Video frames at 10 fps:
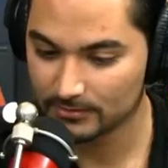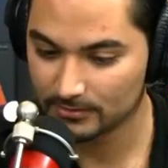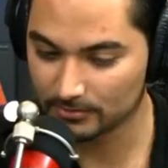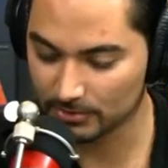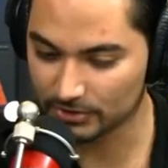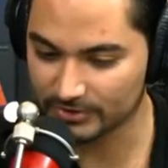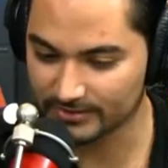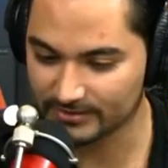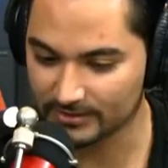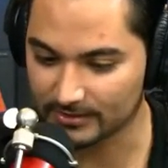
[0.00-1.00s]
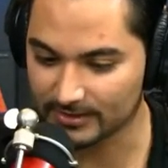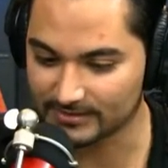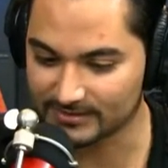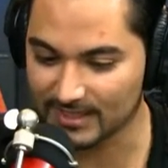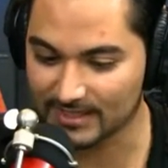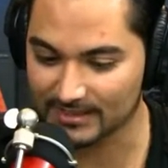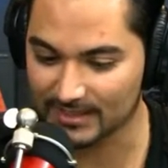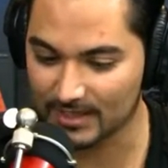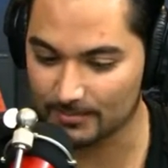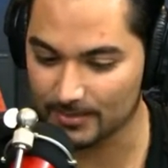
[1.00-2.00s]
the world trade center Have it's you- taken
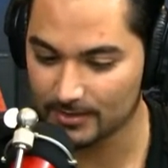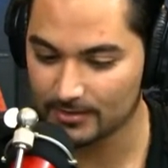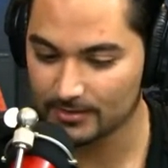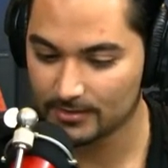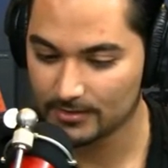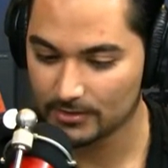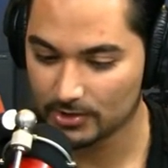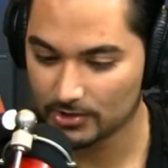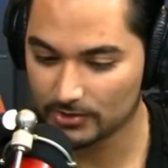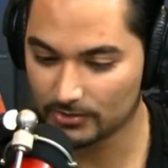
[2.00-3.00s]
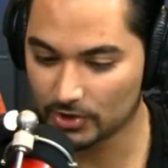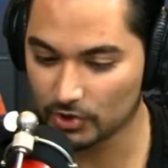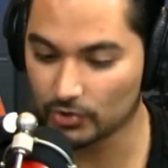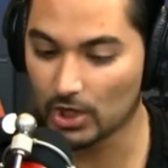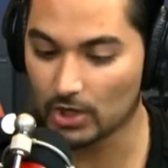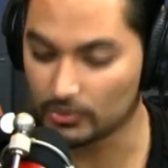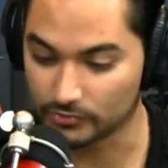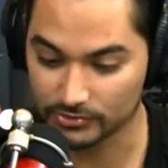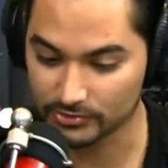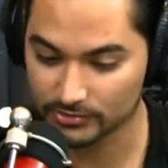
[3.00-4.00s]
them who
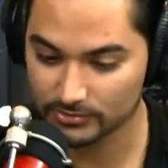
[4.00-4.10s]
knows